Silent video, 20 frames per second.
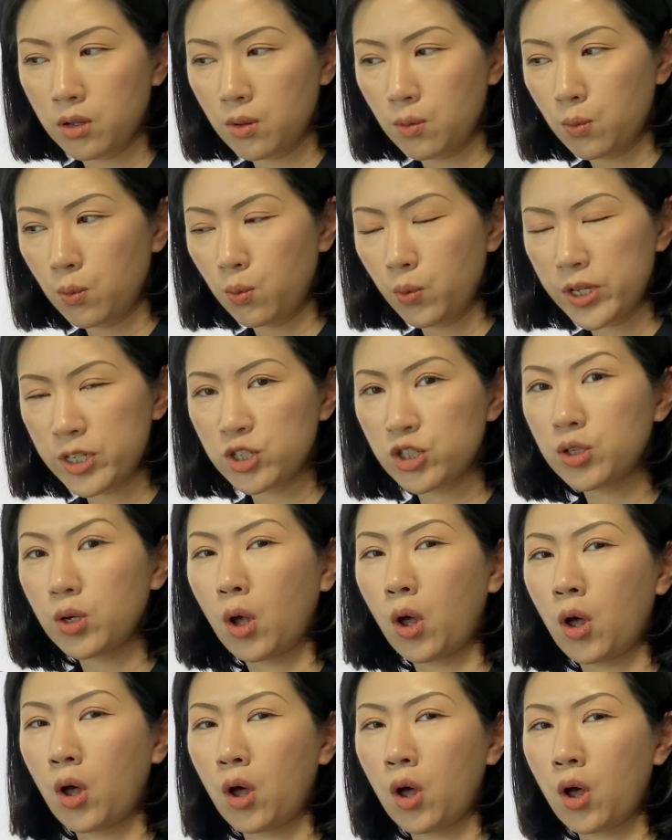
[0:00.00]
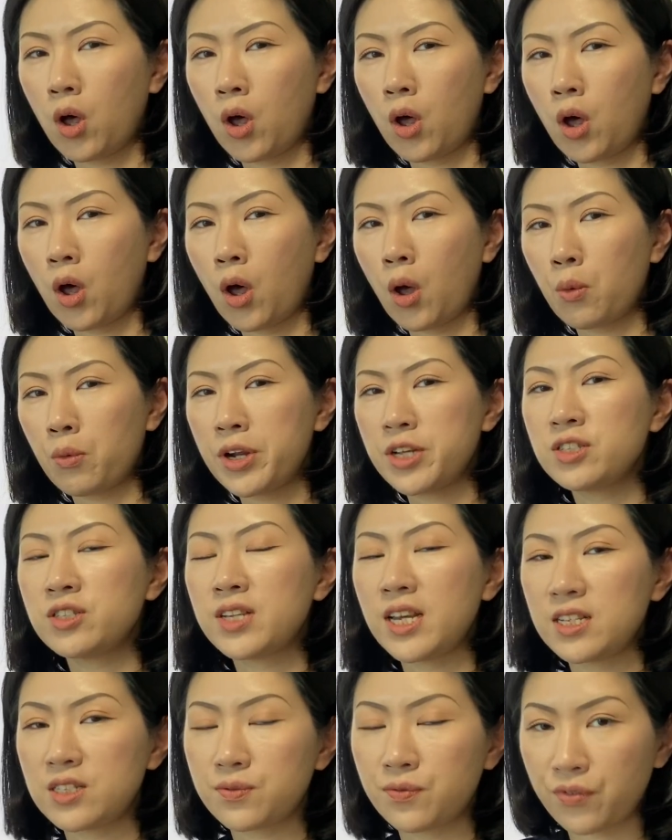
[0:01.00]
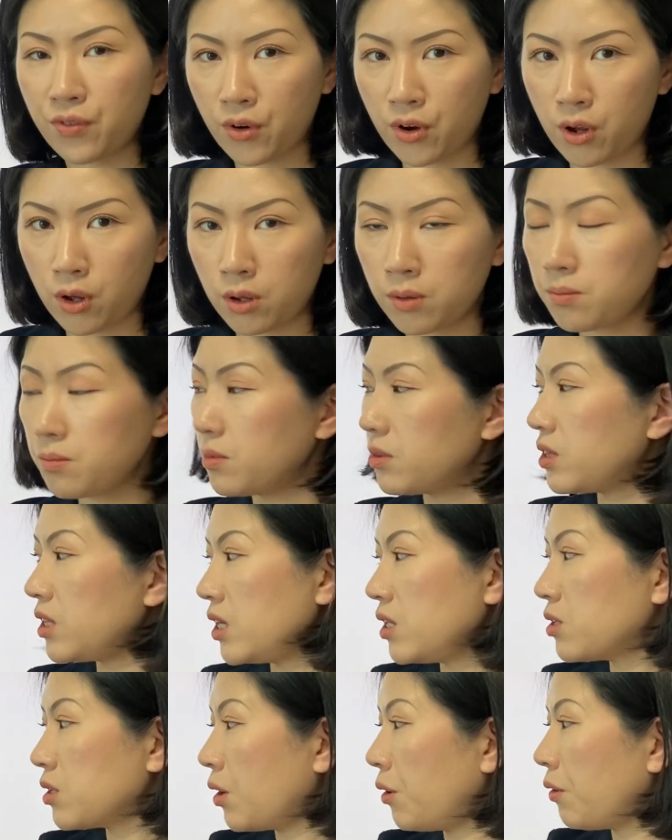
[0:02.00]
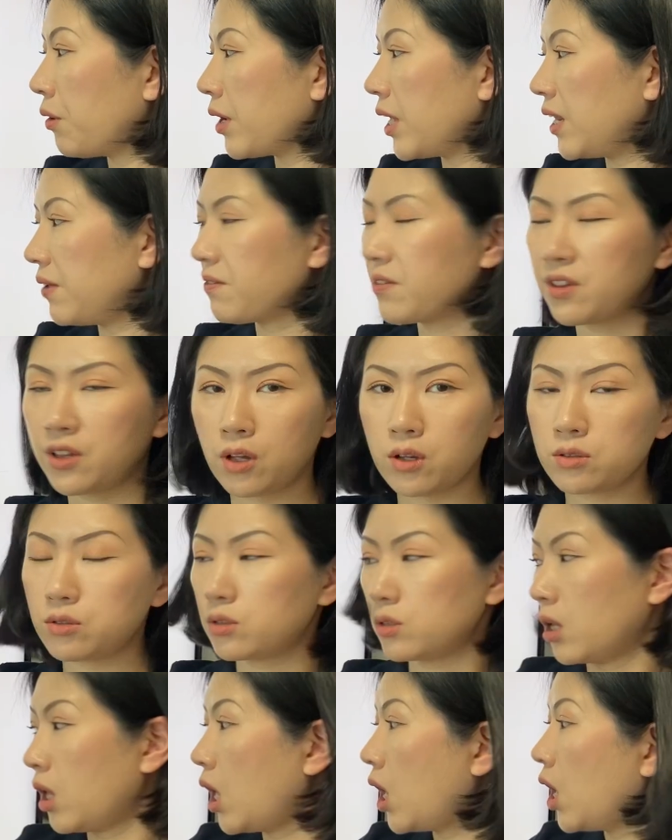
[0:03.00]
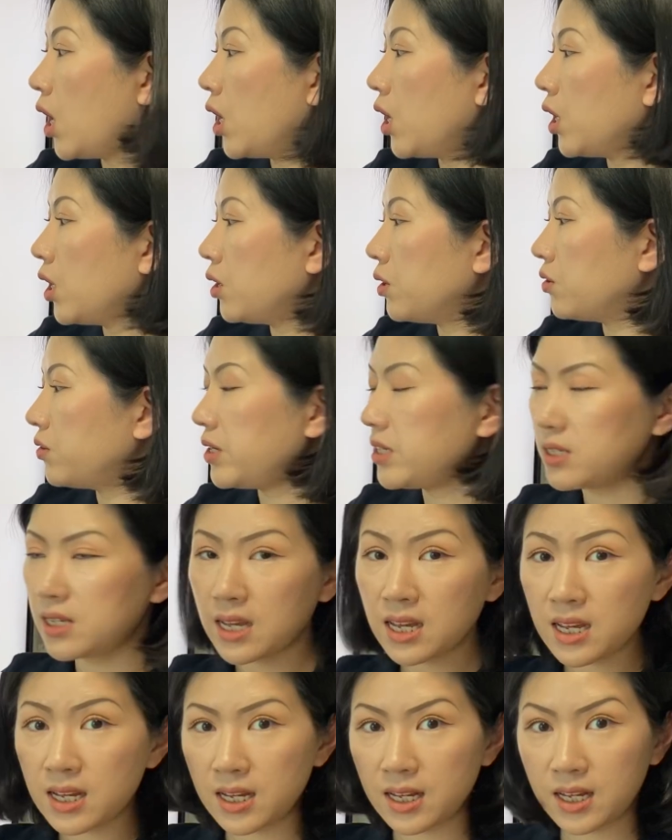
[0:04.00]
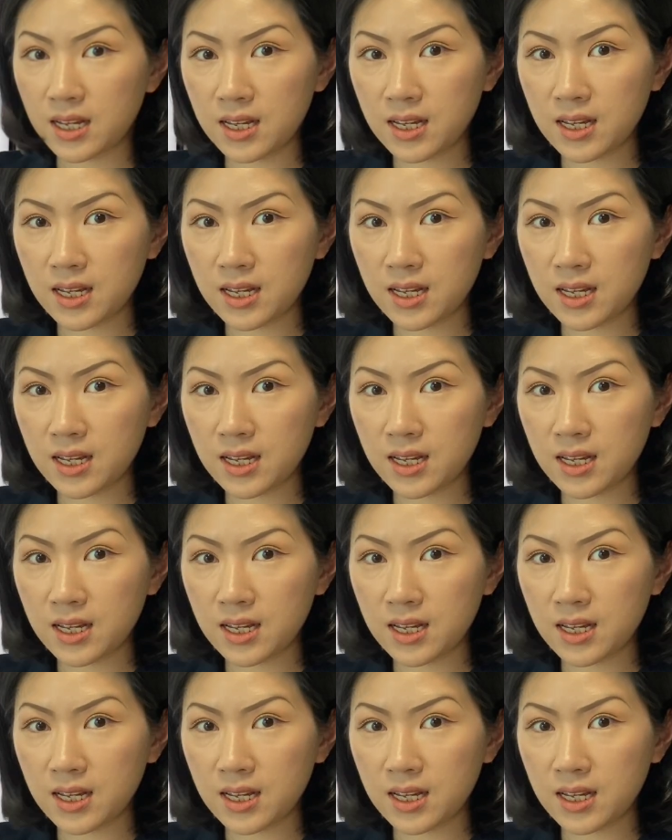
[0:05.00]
which originates from the interrogative clause, who is he,